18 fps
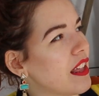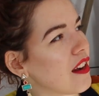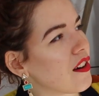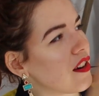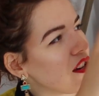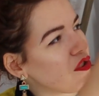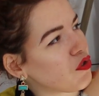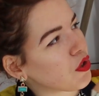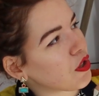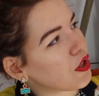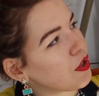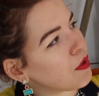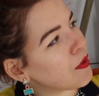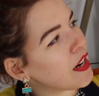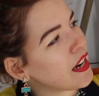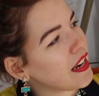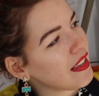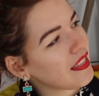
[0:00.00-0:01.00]
then I
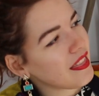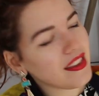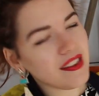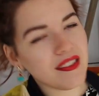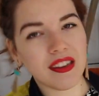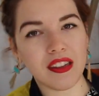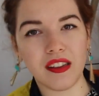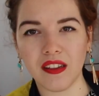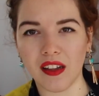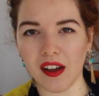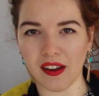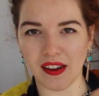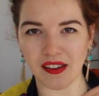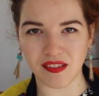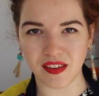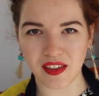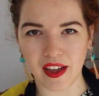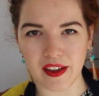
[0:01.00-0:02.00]
drew these little
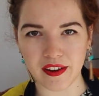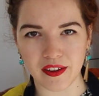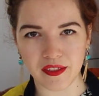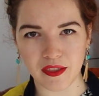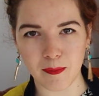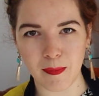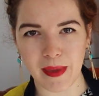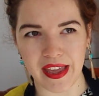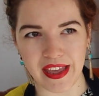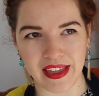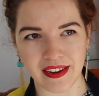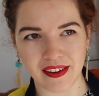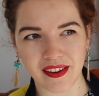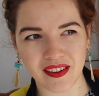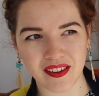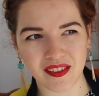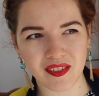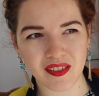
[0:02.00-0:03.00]
guys and coloured them in,
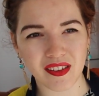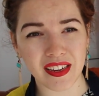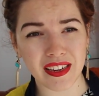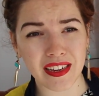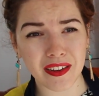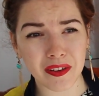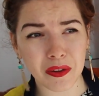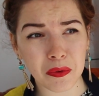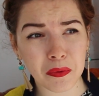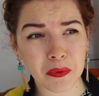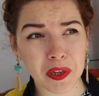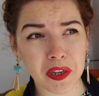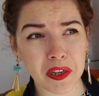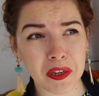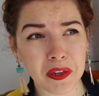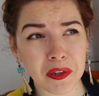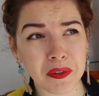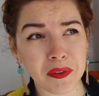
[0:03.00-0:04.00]
and I was like, oh
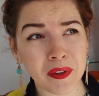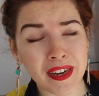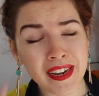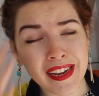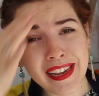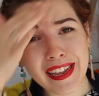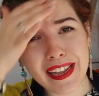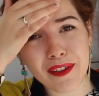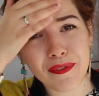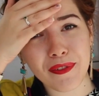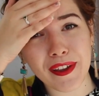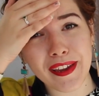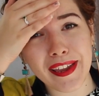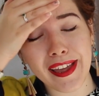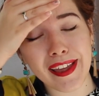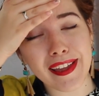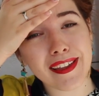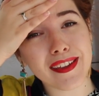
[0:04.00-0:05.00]
no, if I
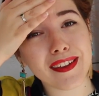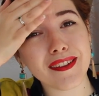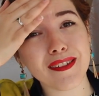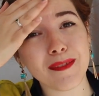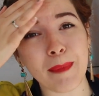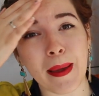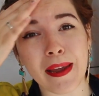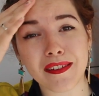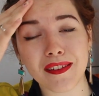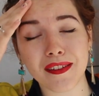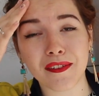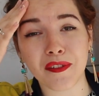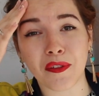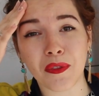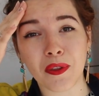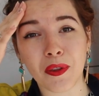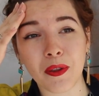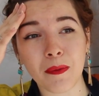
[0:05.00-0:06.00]
get spatters
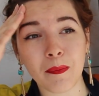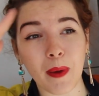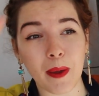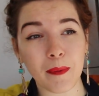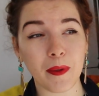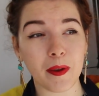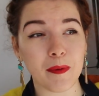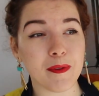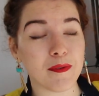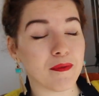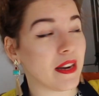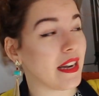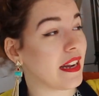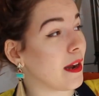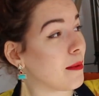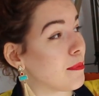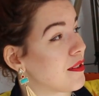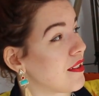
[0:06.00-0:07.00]
on them I'm gonna be
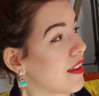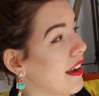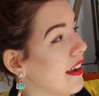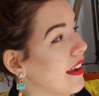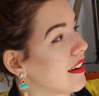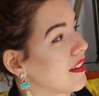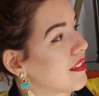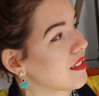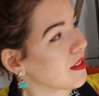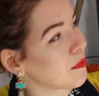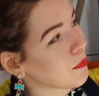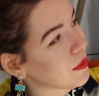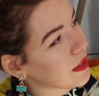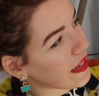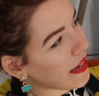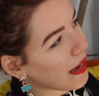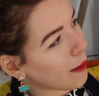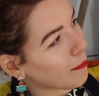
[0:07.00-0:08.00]
really upset because I'm
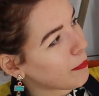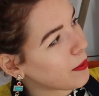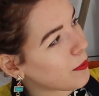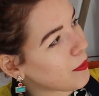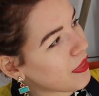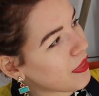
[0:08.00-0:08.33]
really happy